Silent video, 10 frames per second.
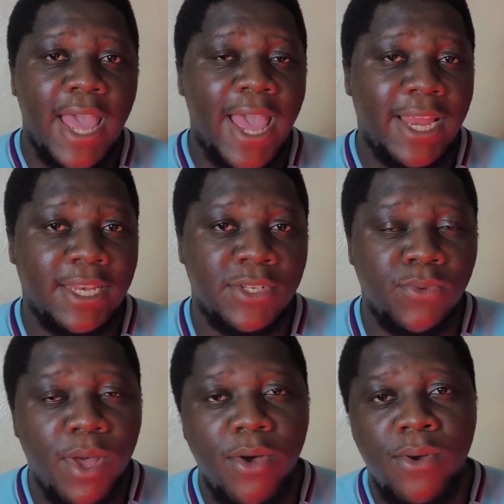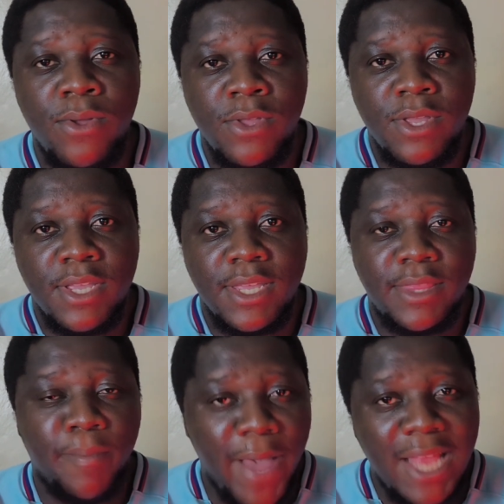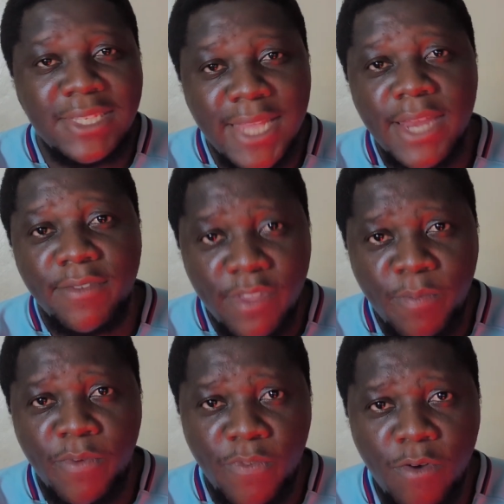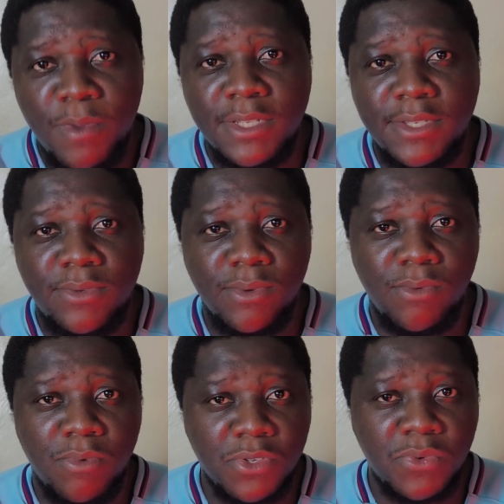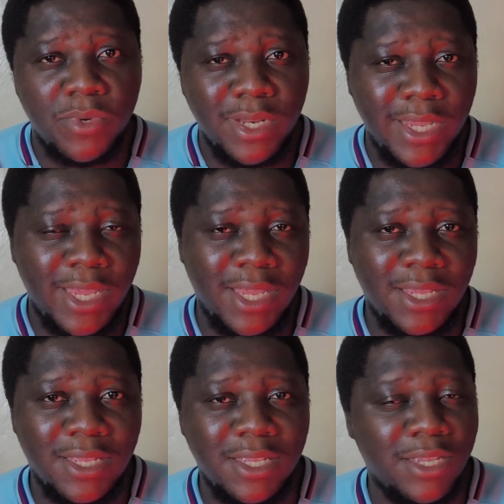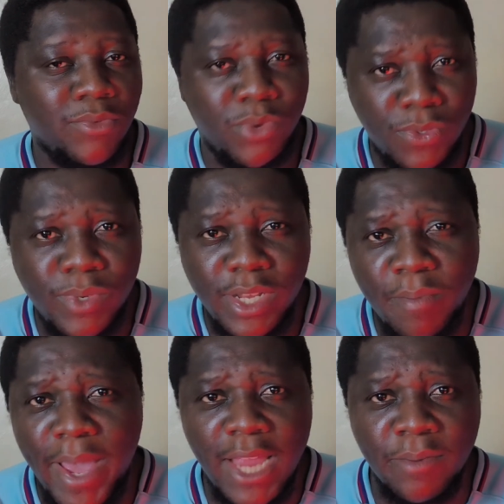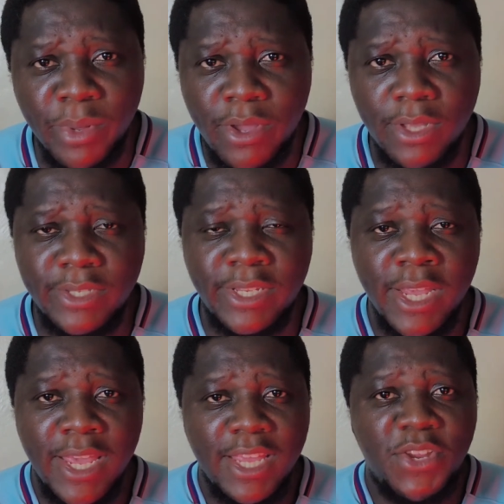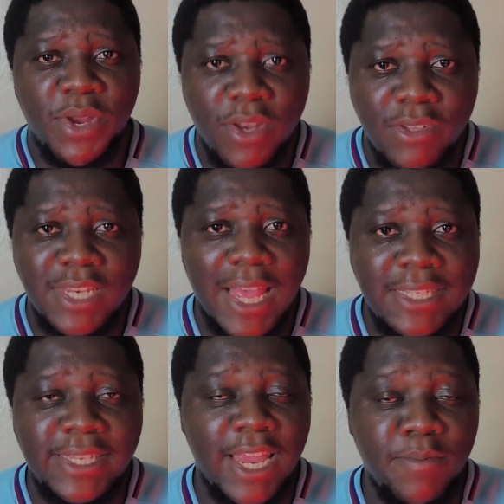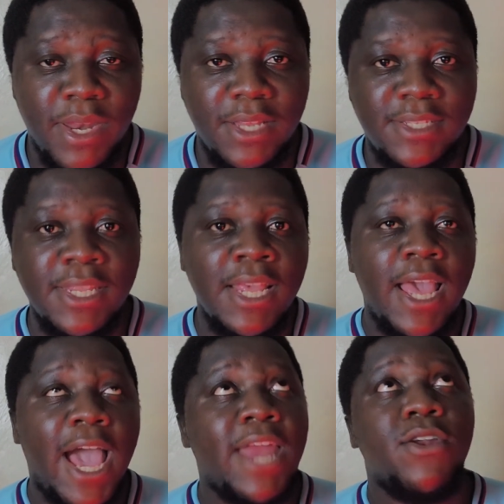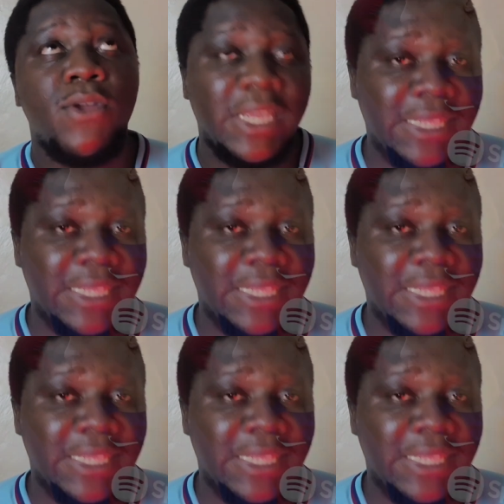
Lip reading: And well, the bad side of their performance was really bad, because during those last 10 minutes, I don't know